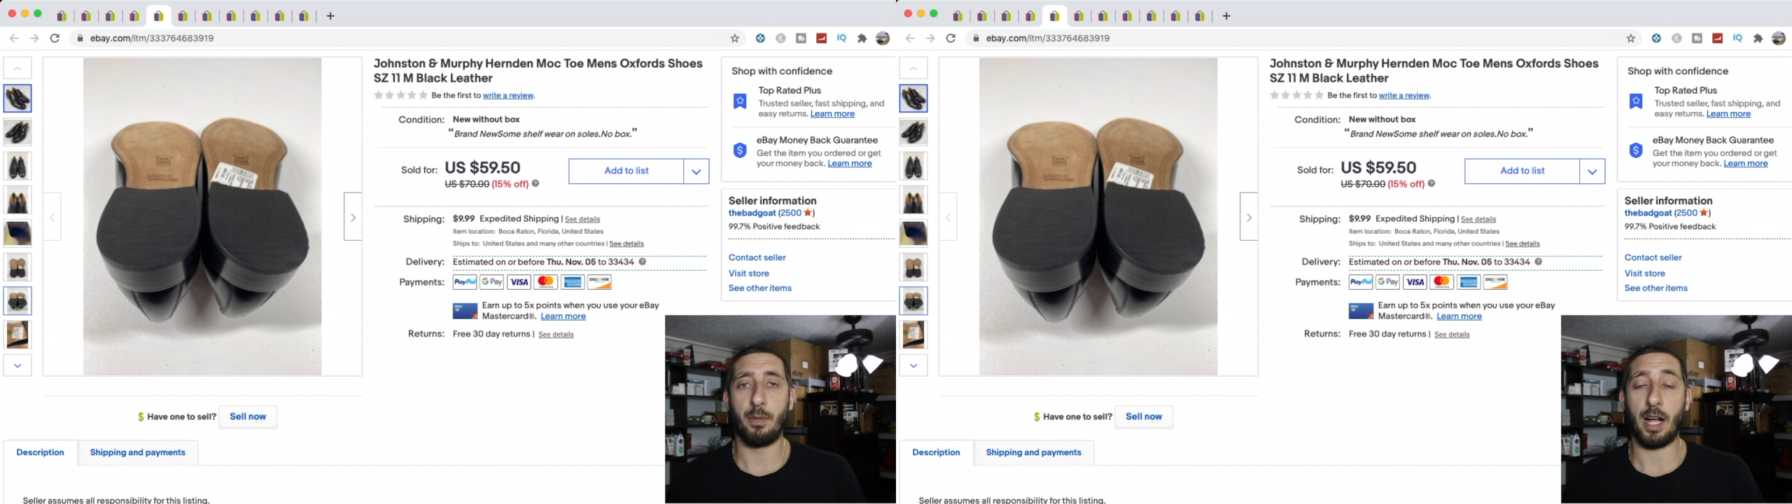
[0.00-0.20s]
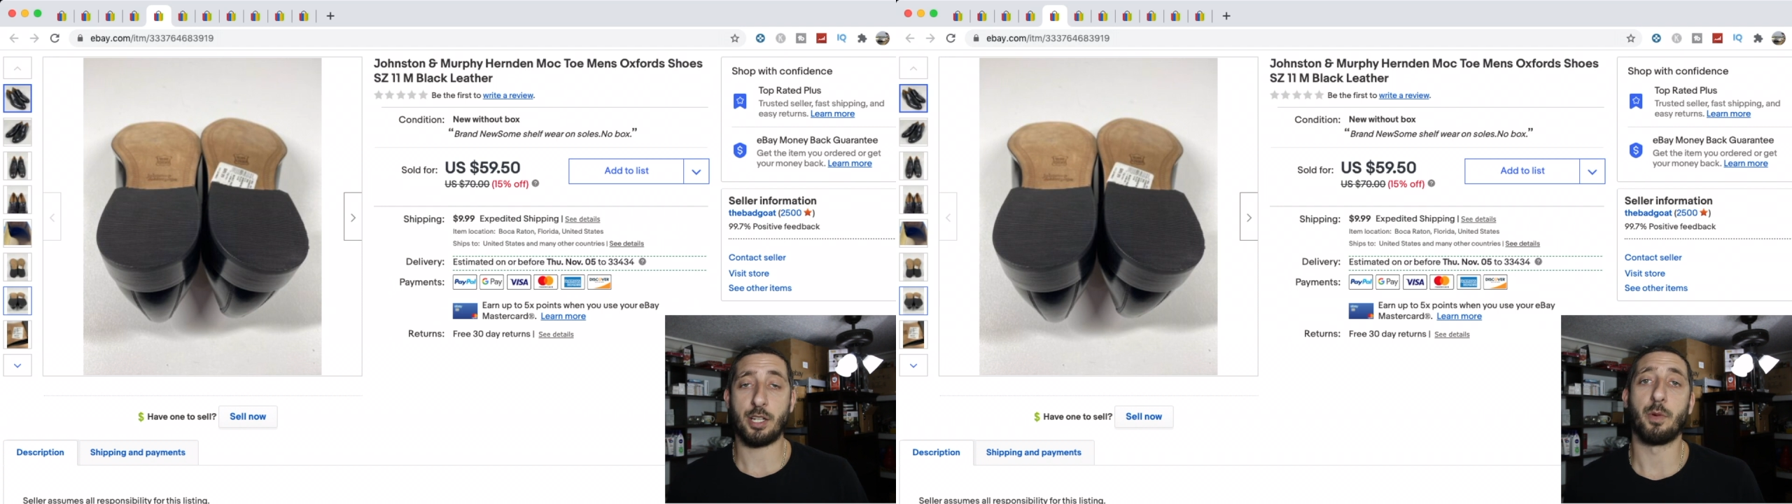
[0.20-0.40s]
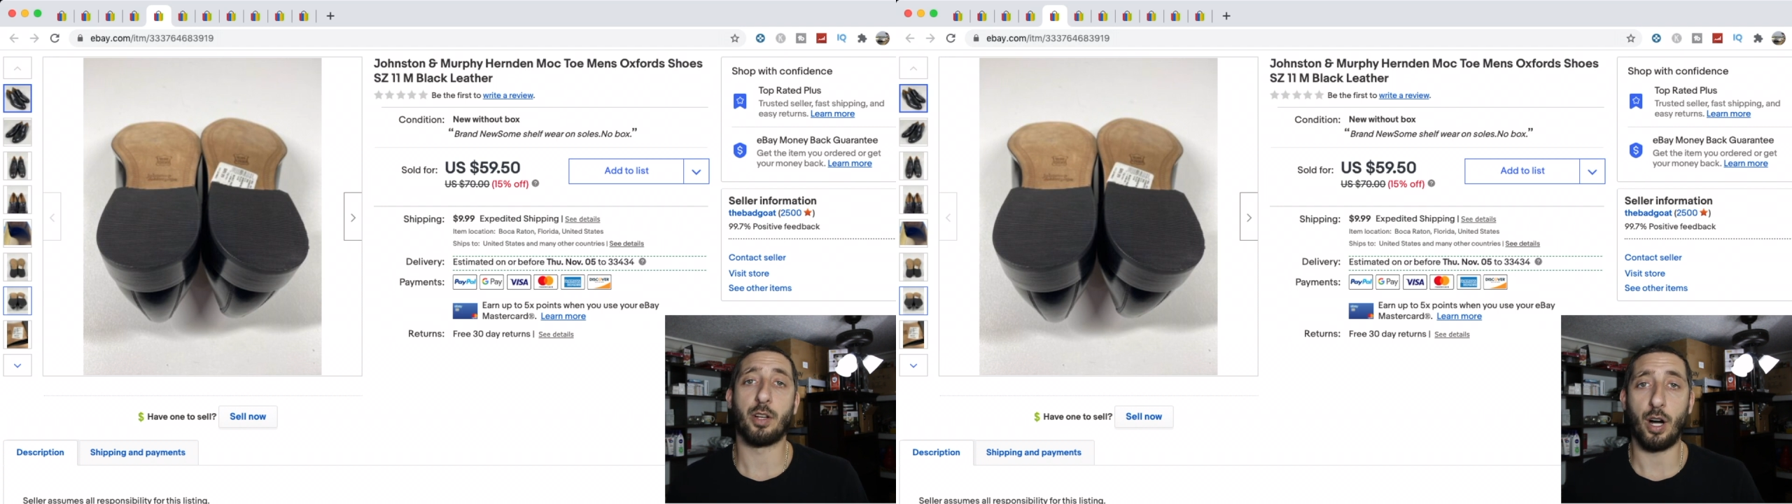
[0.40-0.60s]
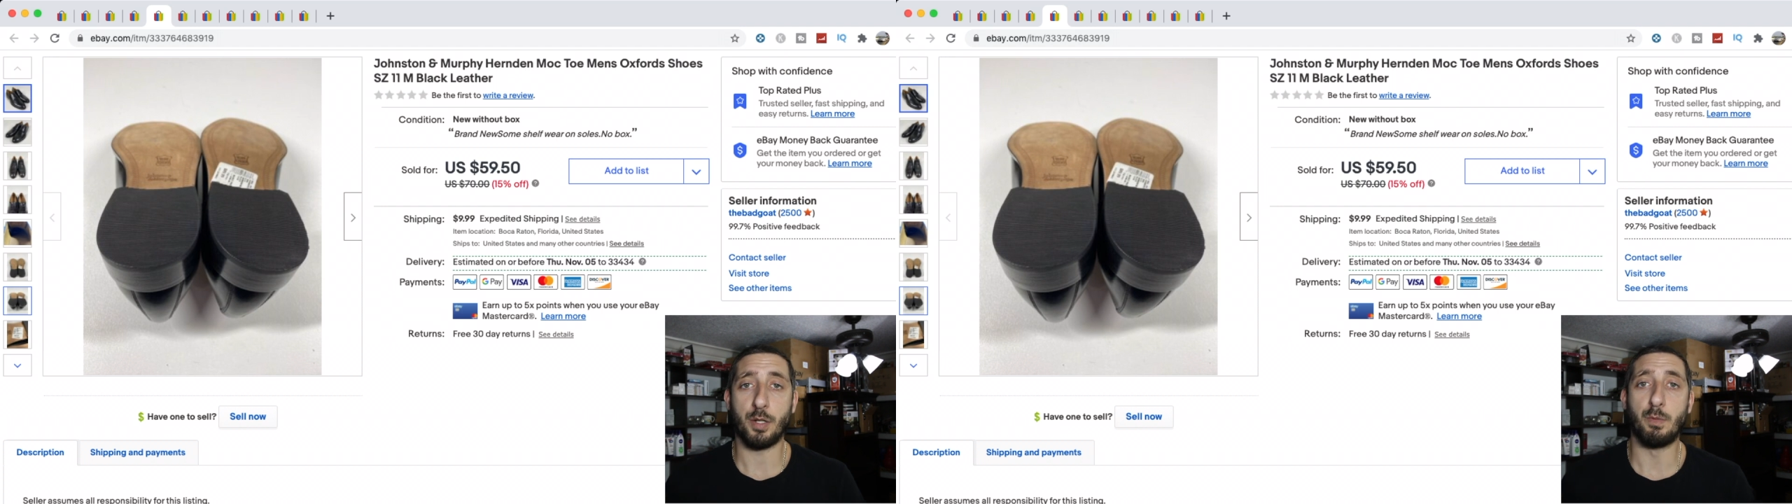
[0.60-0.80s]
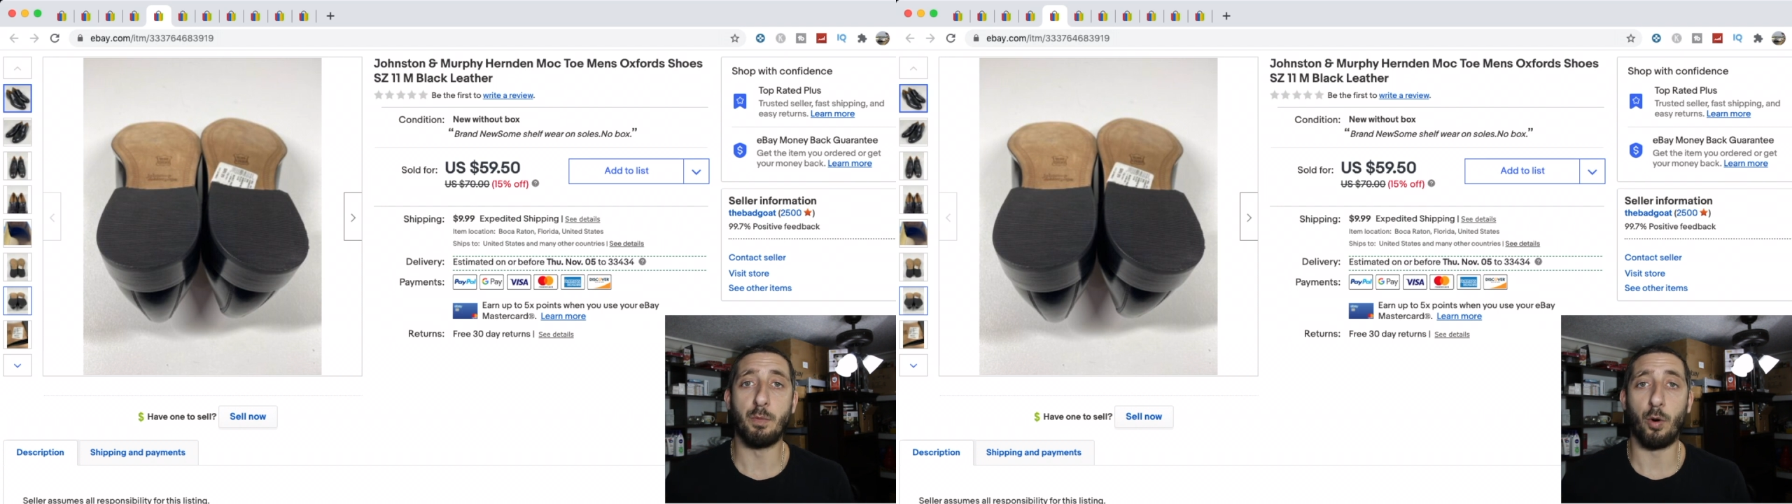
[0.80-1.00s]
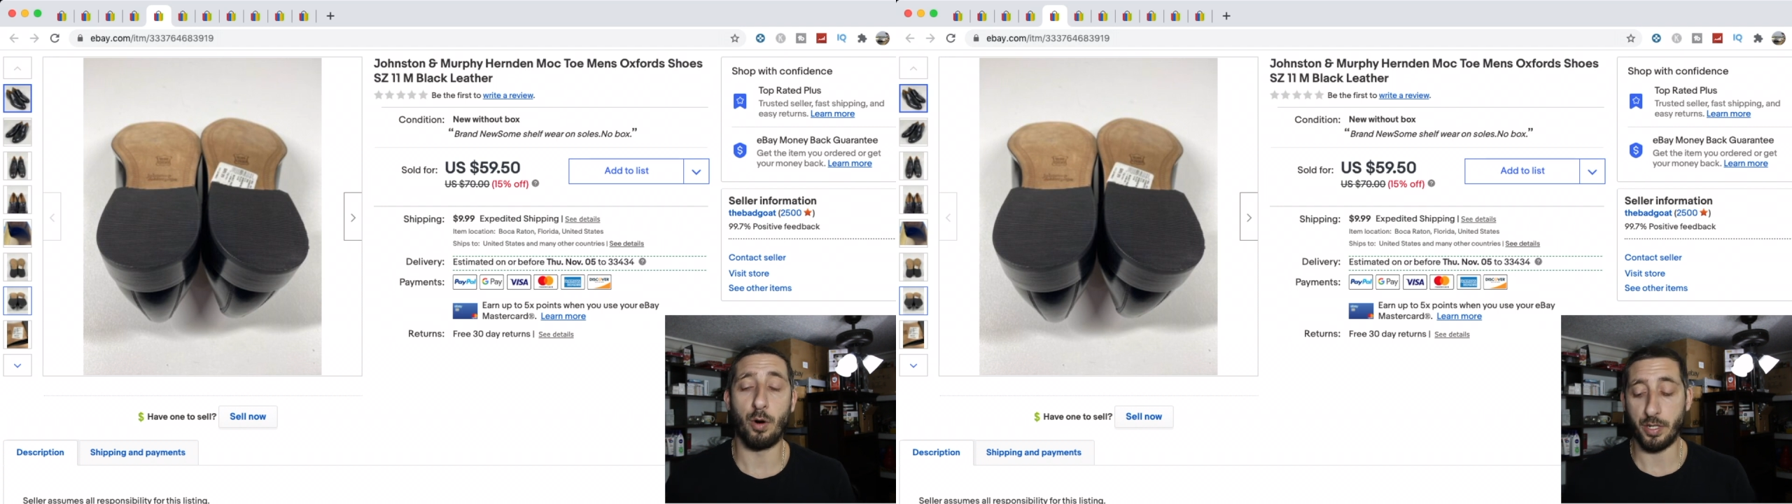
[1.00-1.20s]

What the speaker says: actually would have cost me more.